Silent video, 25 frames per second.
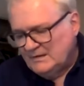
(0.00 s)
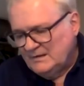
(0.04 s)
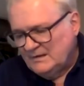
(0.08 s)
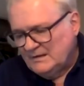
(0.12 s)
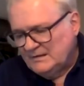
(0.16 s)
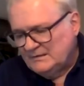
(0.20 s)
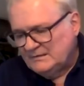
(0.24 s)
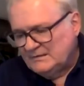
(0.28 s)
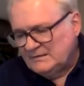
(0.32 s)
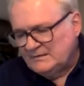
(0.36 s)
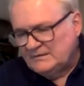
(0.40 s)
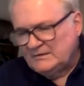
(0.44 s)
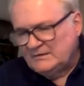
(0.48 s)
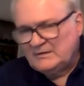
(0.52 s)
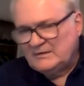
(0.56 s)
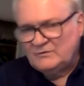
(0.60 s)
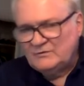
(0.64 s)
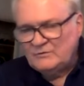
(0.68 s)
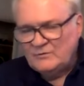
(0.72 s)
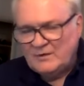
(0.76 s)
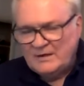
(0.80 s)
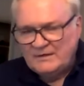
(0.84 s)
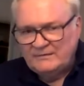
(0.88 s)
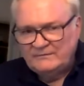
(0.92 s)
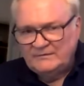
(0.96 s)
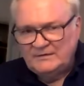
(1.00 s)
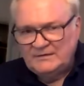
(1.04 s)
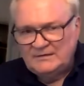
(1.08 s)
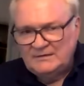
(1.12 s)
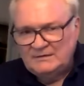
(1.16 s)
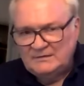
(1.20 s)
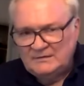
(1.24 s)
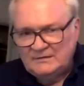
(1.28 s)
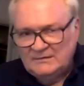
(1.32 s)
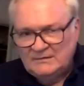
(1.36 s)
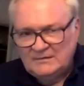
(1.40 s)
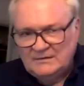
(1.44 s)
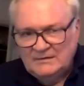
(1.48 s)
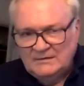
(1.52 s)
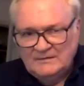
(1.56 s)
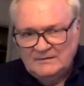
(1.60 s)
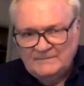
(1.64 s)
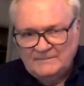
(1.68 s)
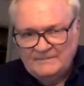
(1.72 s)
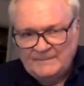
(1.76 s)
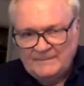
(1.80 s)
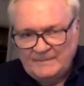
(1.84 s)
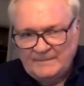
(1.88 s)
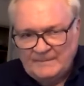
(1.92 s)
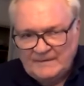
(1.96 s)
then you have the
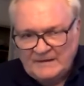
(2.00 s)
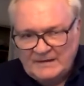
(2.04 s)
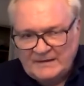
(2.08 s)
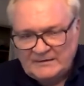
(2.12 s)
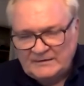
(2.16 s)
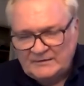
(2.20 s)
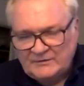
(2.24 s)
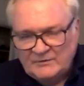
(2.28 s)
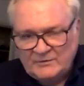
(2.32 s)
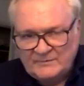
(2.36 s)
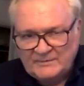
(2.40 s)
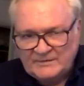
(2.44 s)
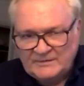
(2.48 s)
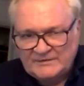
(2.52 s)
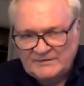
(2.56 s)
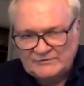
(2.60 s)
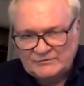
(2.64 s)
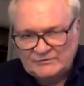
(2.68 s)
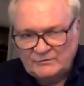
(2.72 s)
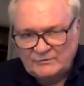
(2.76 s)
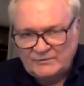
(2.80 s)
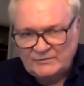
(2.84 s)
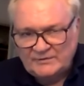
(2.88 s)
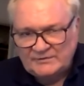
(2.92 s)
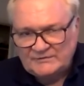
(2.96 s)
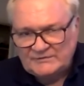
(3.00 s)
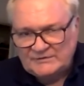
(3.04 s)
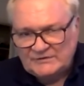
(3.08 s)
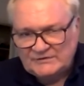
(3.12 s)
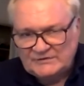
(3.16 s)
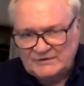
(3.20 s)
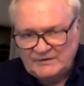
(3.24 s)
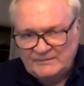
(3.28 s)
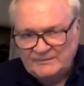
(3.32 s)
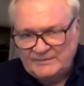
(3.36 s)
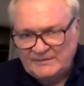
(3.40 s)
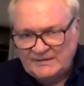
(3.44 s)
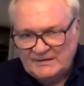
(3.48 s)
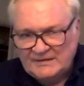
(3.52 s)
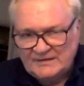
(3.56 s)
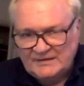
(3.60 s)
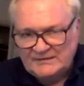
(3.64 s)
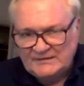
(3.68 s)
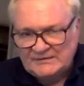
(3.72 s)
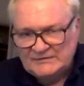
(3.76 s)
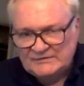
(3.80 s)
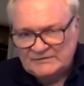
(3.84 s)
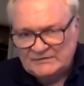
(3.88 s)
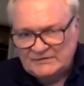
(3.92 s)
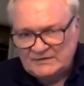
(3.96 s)
economic historians, the
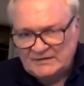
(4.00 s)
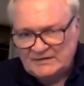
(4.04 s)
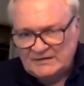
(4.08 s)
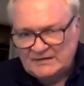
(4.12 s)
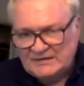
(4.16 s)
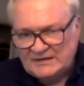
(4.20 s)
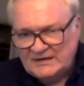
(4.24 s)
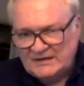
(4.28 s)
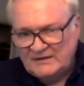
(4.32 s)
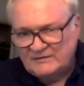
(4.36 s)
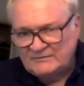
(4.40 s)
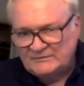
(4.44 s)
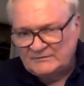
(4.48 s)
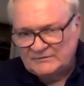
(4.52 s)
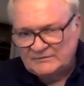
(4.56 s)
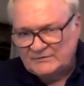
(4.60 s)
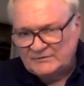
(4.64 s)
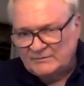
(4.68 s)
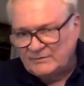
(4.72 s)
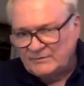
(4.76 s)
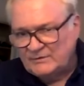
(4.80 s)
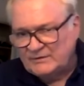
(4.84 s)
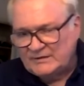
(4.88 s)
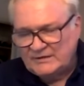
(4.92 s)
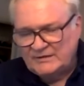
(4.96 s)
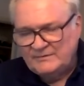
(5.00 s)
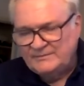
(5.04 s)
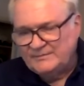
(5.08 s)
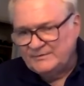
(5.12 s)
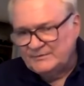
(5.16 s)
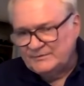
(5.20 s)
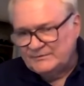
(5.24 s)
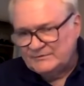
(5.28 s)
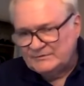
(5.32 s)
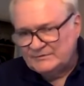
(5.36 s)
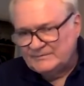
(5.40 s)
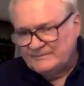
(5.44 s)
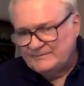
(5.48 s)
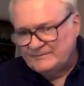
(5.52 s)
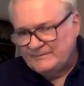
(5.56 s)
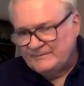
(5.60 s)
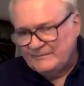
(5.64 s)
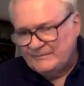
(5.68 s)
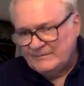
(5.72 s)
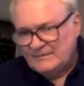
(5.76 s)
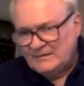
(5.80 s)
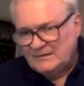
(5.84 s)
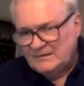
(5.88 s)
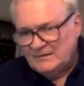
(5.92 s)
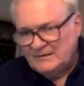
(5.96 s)
CPAs, the accountants, the bookkeepers,
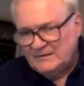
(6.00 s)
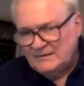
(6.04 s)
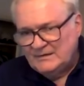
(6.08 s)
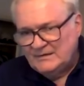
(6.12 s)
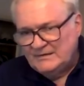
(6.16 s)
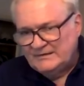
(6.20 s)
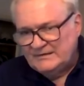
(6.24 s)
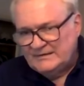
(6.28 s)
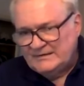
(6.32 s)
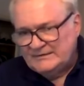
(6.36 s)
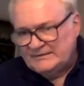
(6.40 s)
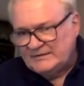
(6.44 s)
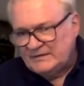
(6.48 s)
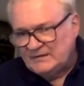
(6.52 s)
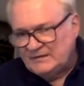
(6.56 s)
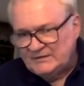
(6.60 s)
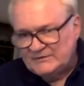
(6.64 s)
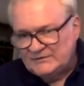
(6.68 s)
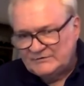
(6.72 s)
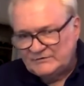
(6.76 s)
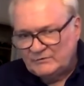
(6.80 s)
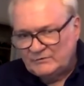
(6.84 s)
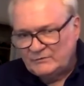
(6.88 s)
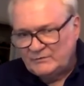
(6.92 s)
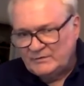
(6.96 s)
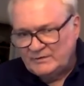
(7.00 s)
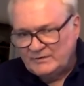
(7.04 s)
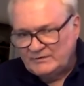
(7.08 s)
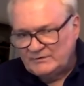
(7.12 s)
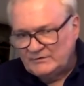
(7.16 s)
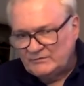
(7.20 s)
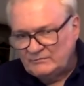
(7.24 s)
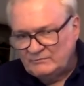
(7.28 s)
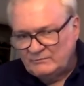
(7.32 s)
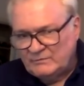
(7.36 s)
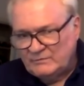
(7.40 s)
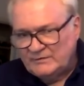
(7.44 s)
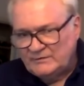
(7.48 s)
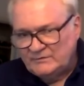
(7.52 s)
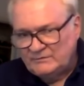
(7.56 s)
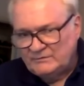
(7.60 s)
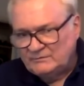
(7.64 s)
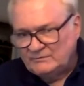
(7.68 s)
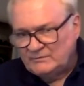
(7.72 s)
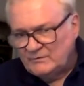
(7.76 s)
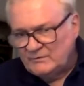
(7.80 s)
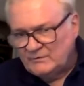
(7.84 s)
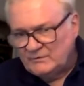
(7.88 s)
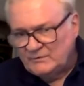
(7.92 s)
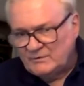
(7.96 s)
and they tell a story to
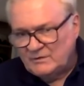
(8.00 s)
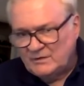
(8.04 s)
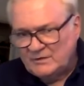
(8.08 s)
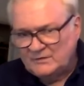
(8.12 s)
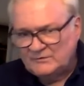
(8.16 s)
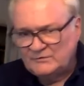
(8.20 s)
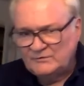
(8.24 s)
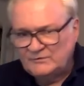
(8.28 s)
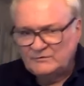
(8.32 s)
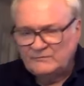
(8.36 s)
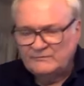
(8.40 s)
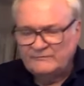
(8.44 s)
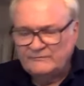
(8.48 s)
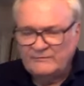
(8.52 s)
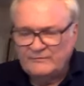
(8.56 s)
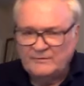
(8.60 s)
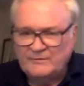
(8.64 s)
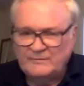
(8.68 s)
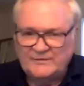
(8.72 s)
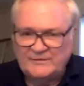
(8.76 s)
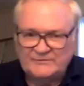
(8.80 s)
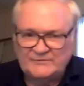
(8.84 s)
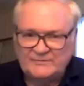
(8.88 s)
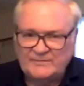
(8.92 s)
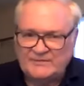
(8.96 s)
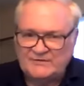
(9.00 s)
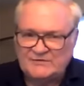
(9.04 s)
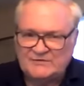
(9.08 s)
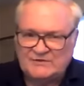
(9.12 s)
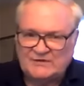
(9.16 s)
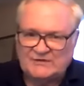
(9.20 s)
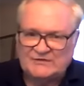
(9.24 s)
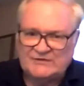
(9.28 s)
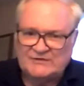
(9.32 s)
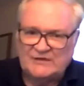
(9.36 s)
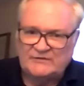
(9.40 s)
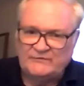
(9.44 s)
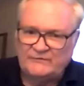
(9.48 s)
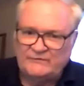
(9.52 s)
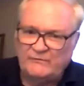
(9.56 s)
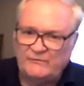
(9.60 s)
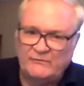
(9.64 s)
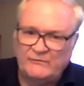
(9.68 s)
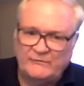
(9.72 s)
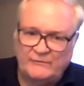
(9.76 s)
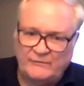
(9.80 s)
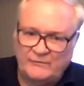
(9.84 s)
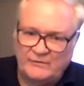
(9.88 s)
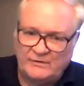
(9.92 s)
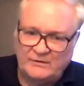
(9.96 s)
whether or not your firm has been
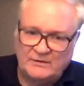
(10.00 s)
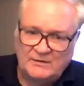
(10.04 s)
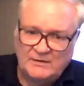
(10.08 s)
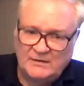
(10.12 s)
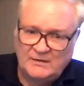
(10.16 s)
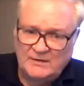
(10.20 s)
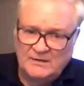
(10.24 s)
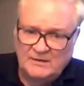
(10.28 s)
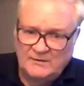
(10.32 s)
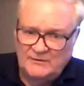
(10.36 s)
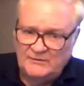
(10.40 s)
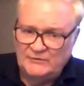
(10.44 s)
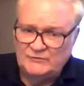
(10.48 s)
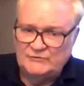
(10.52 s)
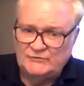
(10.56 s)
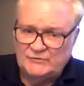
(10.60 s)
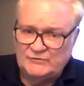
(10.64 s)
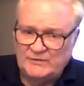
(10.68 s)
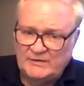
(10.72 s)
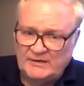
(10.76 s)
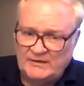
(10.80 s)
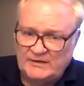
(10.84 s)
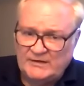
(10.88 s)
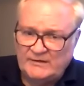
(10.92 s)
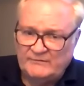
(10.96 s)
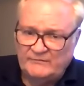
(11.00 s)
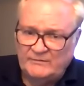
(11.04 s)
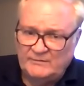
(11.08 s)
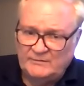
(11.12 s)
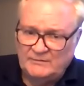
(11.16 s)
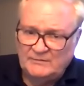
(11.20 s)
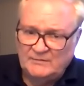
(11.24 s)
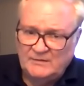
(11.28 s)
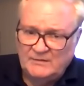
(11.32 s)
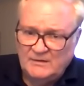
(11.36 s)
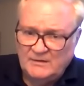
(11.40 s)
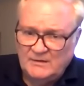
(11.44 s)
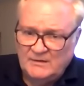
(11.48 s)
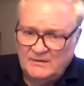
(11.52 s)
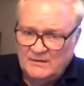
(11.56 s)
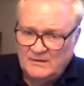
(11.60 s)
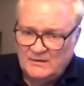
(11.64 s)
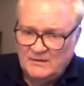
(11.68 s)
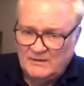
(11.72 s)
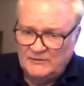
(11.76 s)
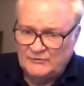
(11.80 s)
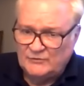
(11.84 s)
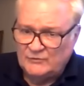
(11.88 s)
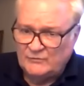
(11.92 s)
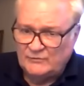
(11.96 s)
successful for usually a given
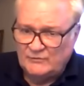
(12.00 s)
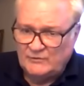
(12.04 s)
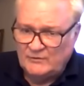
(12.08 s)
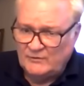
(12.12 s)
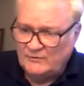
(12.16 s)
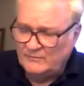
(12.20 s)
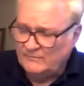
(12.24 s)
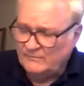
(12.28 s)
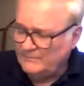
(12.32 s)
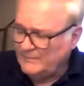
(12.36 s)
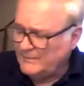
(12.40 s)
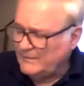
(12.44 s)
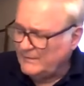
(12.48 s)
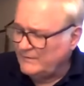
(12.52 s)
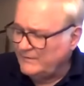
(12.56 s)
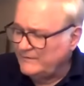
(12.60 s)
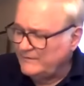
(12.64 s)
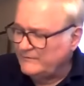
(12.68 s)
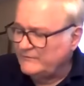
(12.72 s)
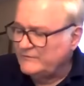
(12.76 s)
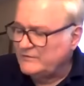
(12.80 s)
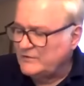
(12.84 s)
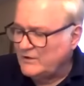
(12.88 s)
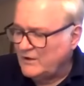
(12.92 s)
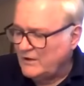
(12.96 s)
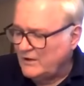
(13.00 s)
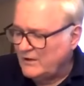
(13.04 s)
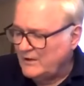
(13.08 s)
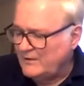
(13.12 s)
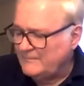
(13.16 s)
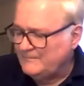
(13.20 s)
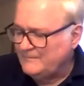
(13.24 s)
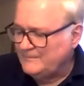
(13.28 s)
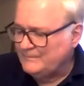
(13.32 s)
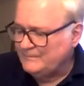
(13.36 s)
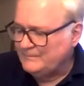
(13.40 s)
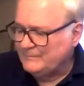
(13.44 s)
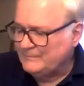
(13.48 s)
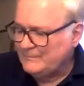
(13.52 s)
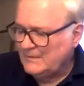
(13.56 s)
short-term period of time.